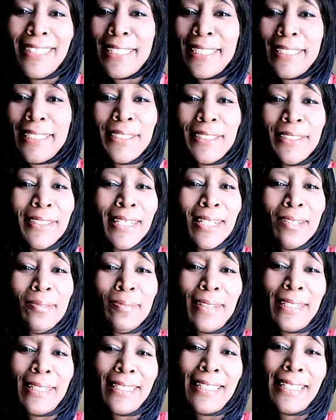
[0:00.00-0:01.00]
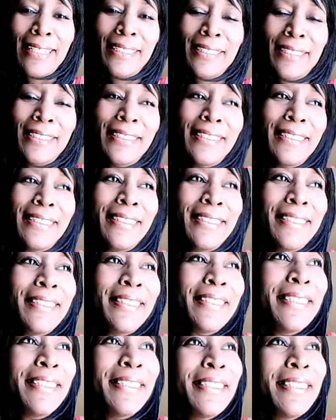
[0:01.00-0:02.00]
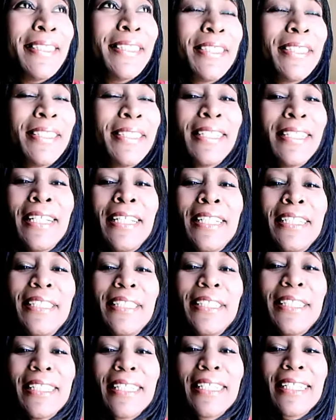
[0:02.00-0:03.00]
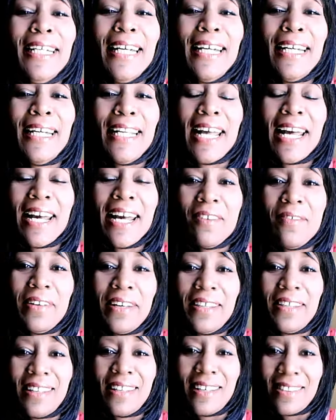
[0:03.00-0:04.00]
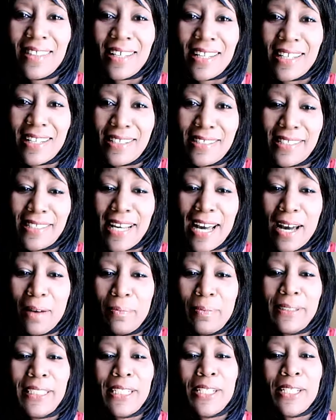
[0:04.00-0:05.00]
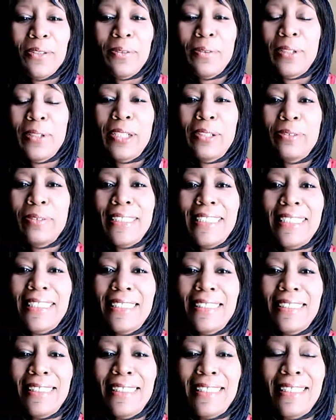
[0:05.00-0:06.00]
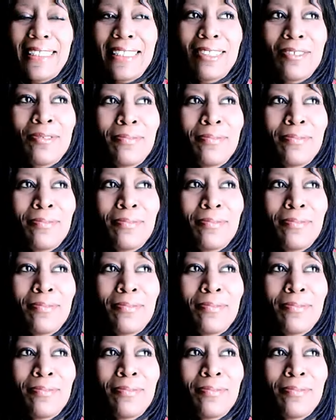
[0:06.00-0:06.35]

You know, come on now. Look at everything that has happened in the world recently